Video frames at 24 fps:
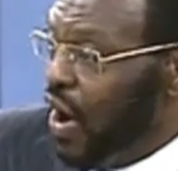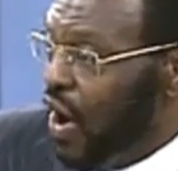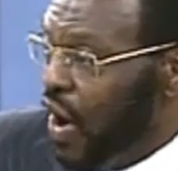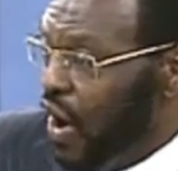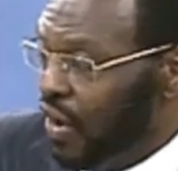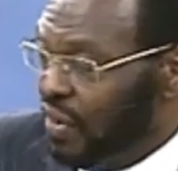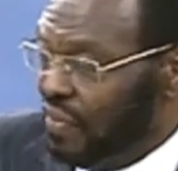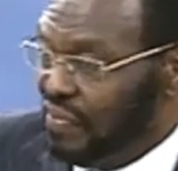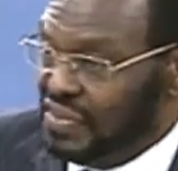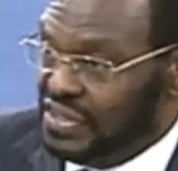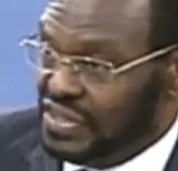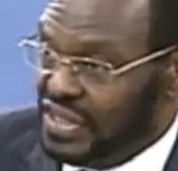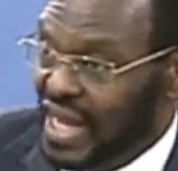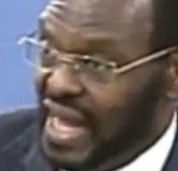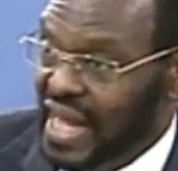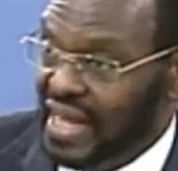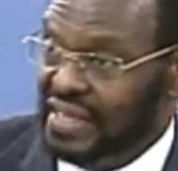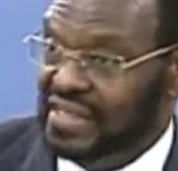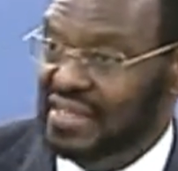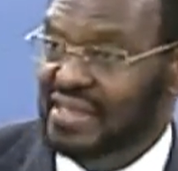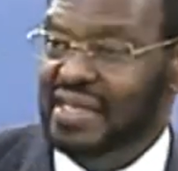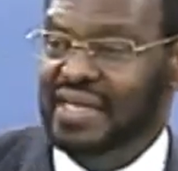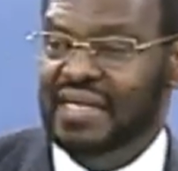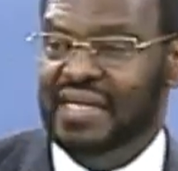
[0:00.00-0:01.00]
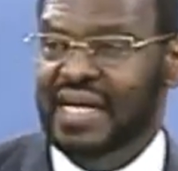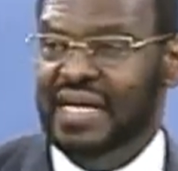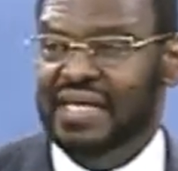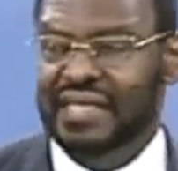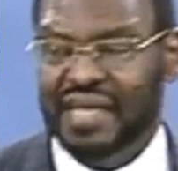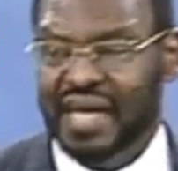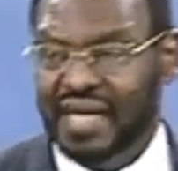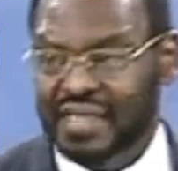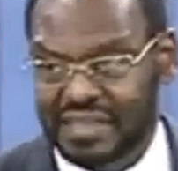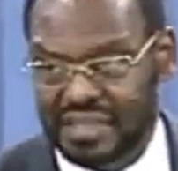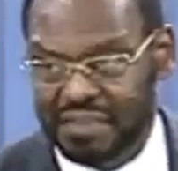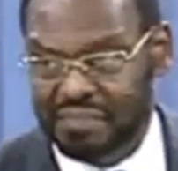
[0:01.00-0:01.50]
All of a sudden, it
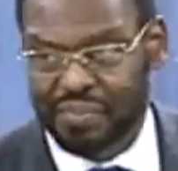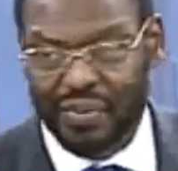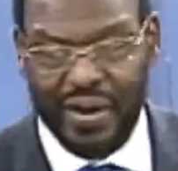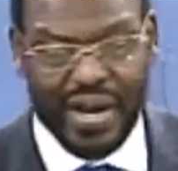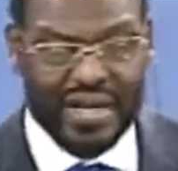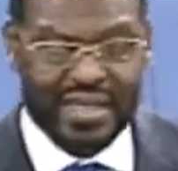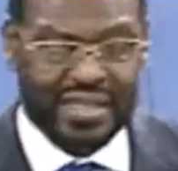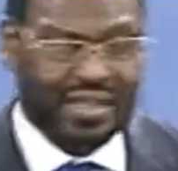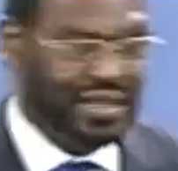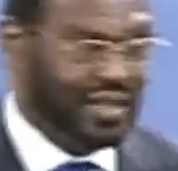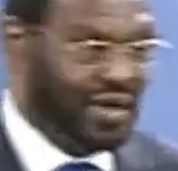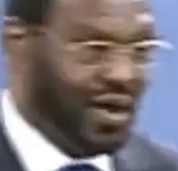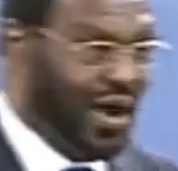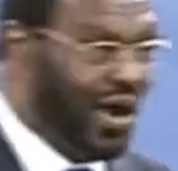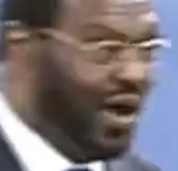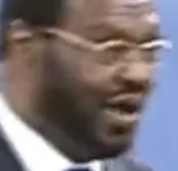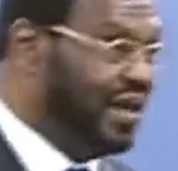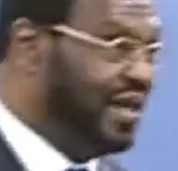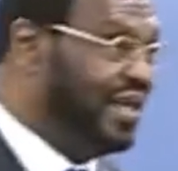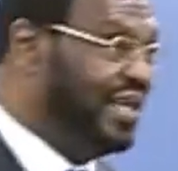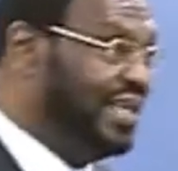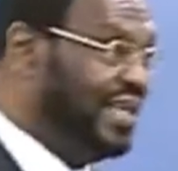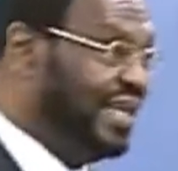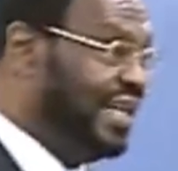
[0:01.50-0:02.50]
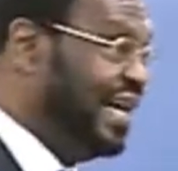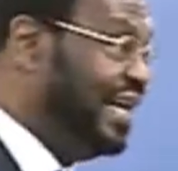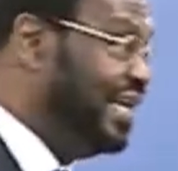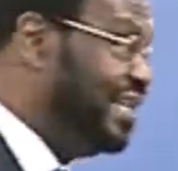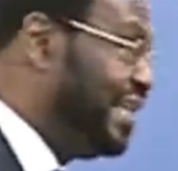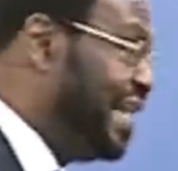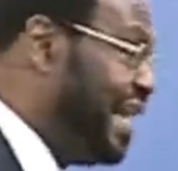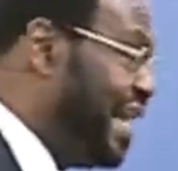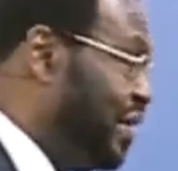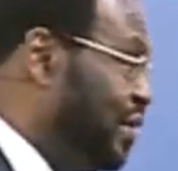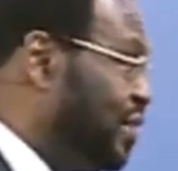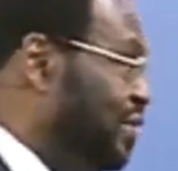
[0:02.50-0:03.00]
doesn't break the car or anything like
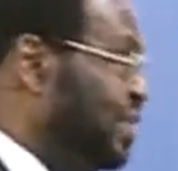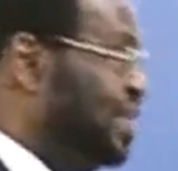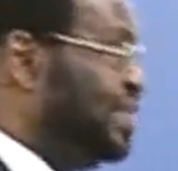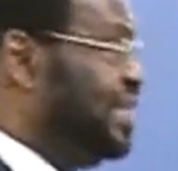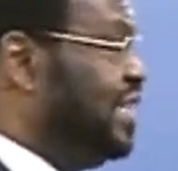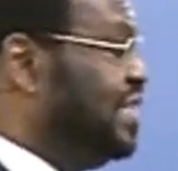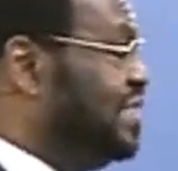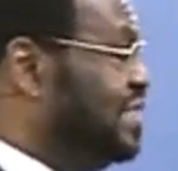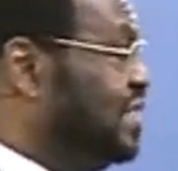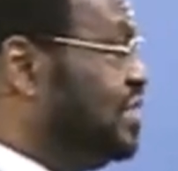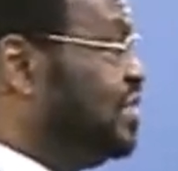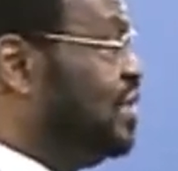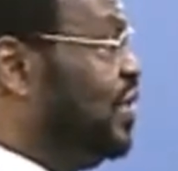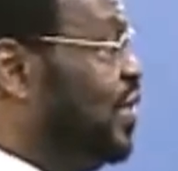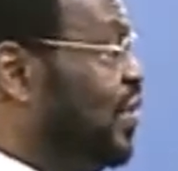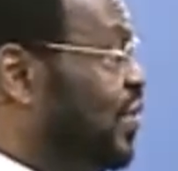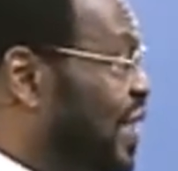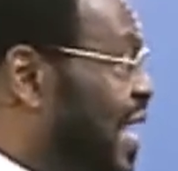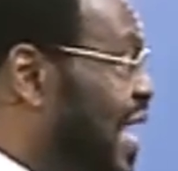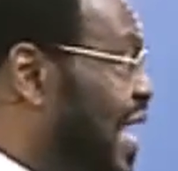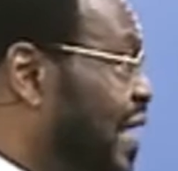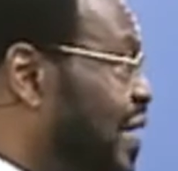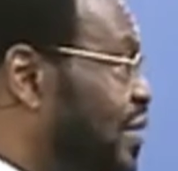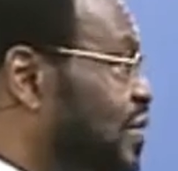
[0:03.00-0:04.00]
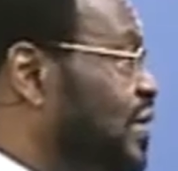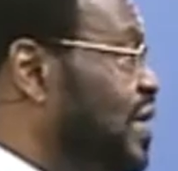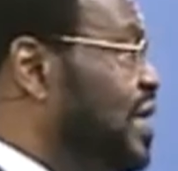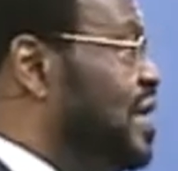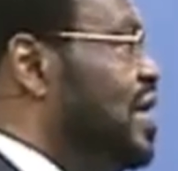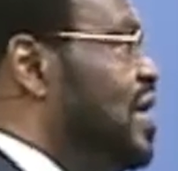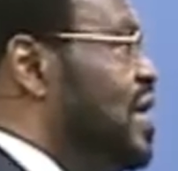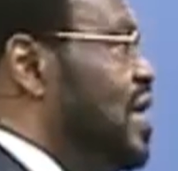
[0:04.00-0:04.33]
that, or it doesn't slow down.